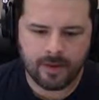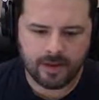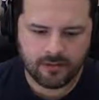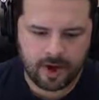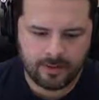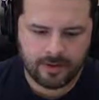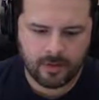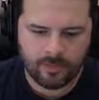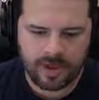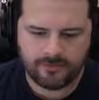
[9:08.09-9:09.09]
We can grab
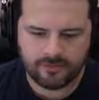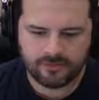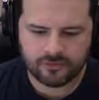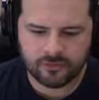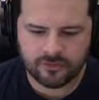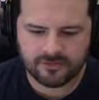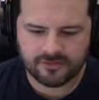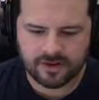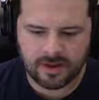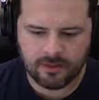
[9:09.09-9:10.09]
here. We have to destroy
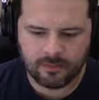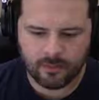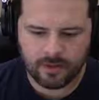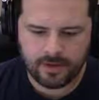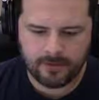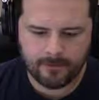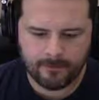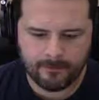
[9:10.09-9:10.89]
this thing, but we